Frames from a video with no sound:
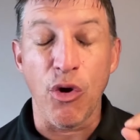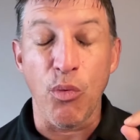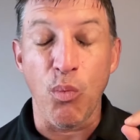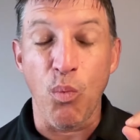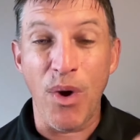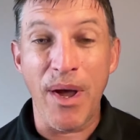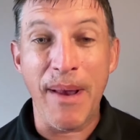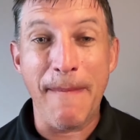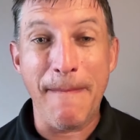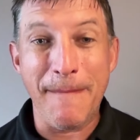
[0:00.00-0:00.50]

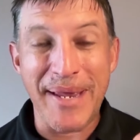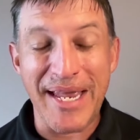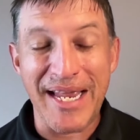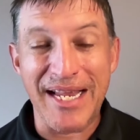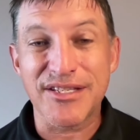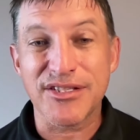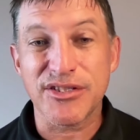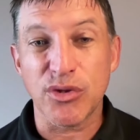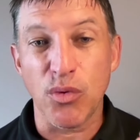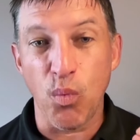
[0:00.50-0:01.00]
what
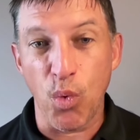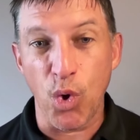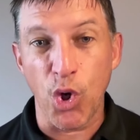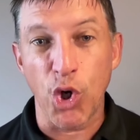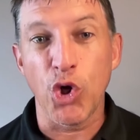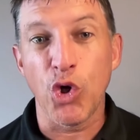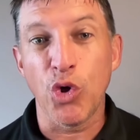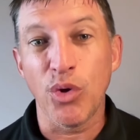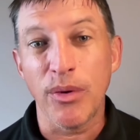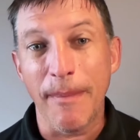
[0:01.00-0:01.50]
makes the
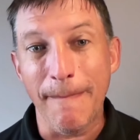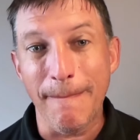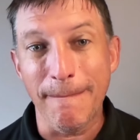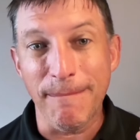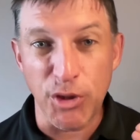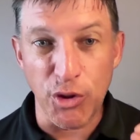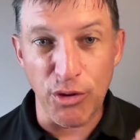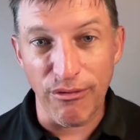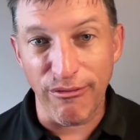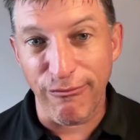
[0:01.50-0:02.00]
world
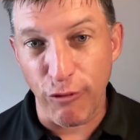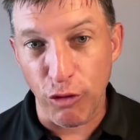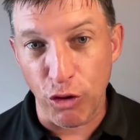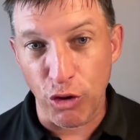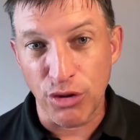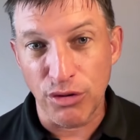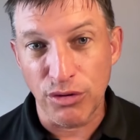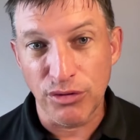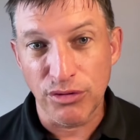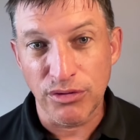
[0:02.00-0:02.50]
beautiful.